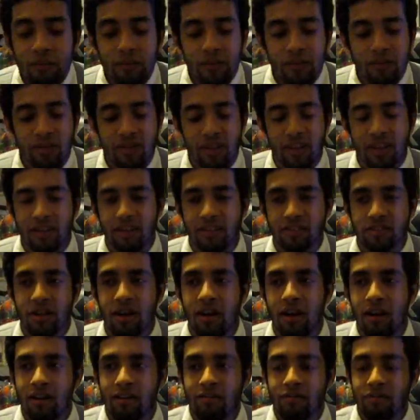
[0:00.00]
one thing in this
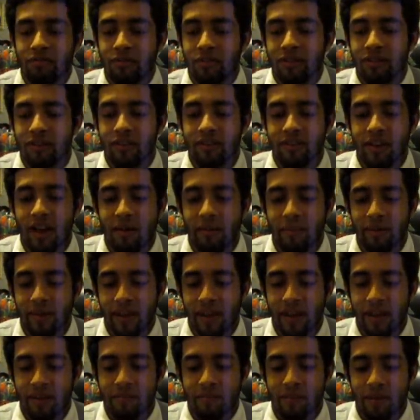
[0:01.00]
haul for
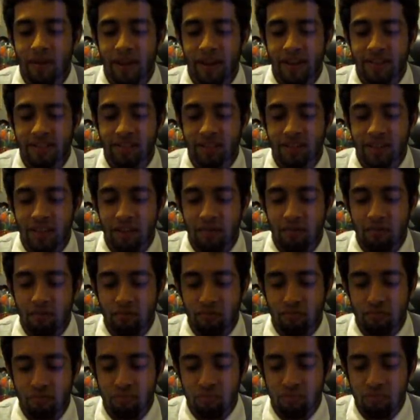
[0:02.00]
Namie, but it's something
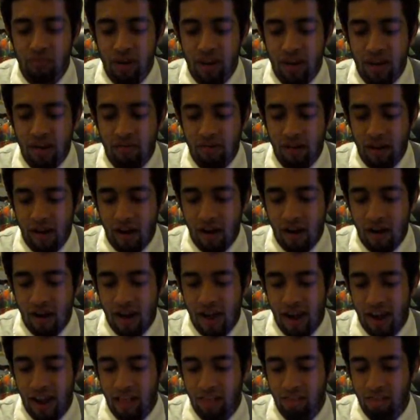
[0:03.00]
pretty
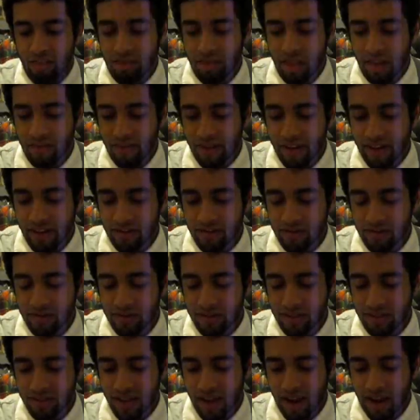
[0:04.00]
rare, and I love it
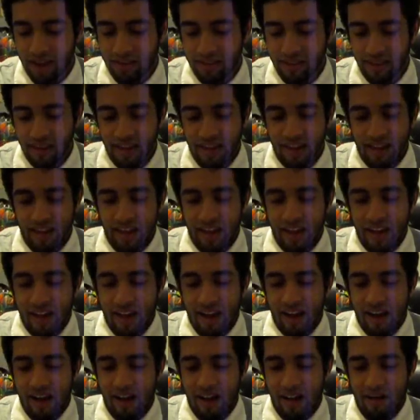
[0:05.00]
to death.
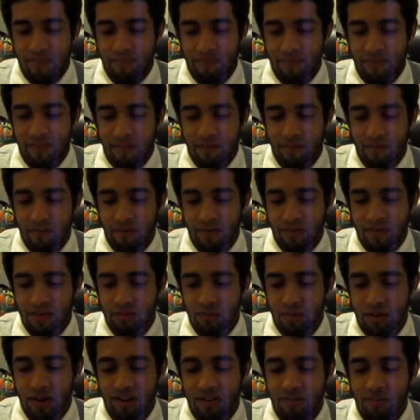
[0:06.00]

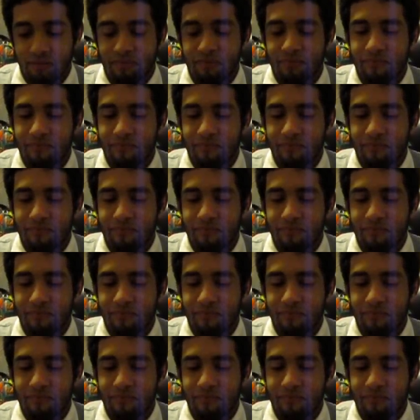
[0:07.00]
It's one of the,